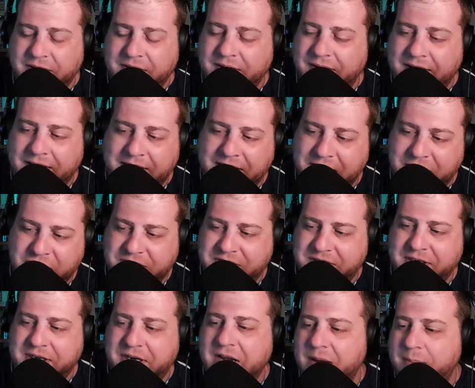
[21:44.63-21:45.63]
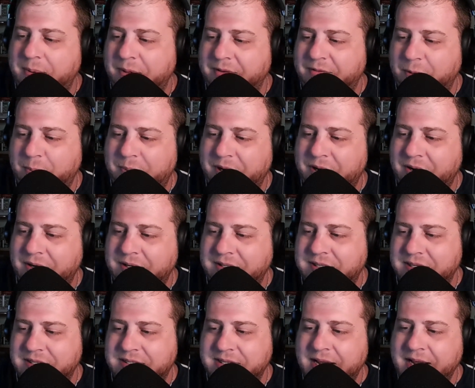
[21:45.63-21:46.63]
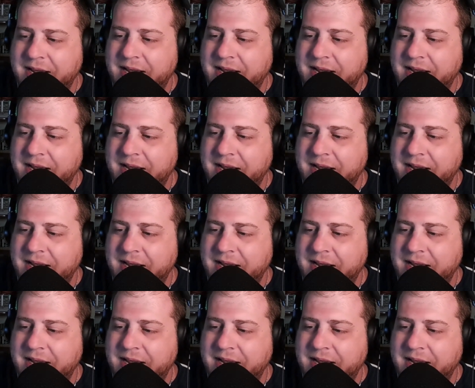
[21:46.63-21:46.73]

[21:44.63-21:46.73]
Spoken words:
in just a couple of appearances,